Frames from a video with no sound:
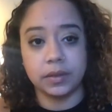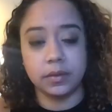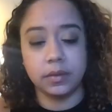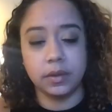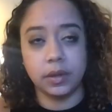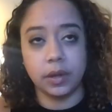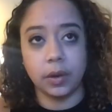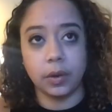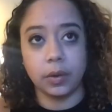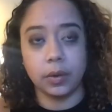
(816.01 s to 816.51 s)

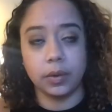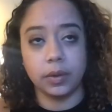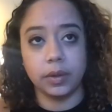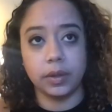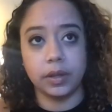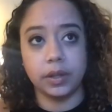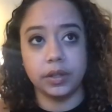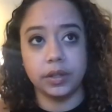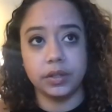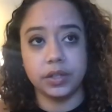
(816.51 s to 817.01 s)
you know,
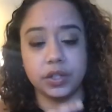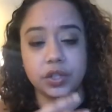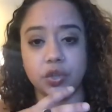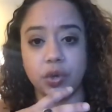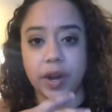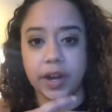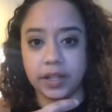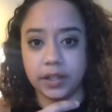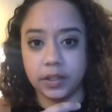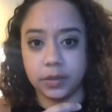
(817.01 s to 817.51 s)
they're just
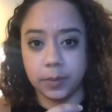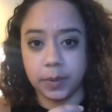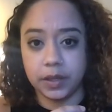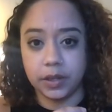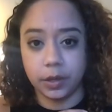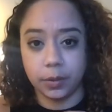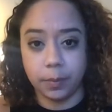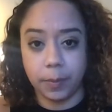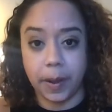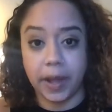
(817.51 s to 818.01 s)
trying to be
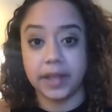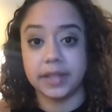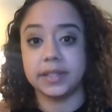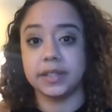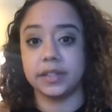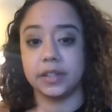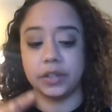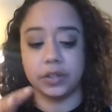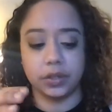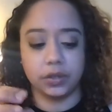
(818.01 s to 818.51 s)
their best
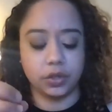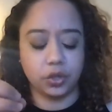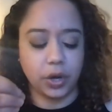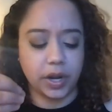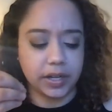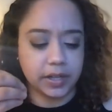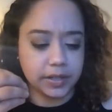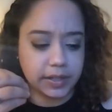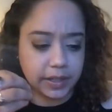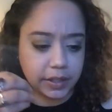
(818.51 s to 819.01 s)
and they're
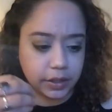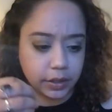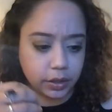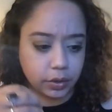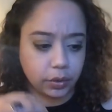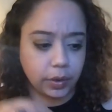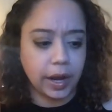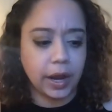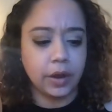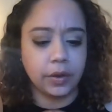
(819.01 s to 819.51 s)
trying to stand their
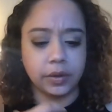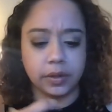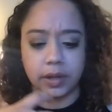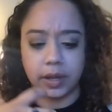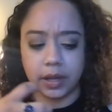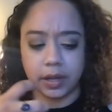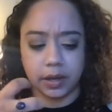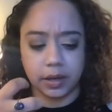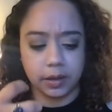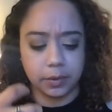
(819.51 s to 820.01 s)
ground
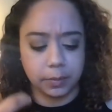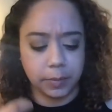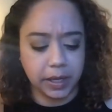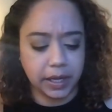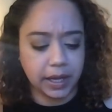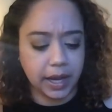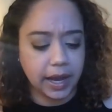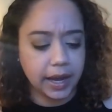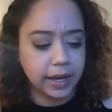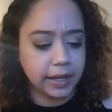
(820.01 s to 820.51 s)
and be
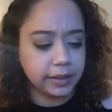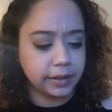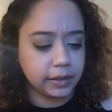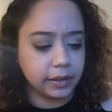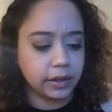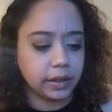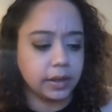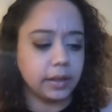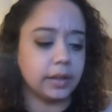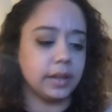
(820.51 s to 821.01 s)
kind and
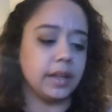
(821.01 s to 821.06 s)
good.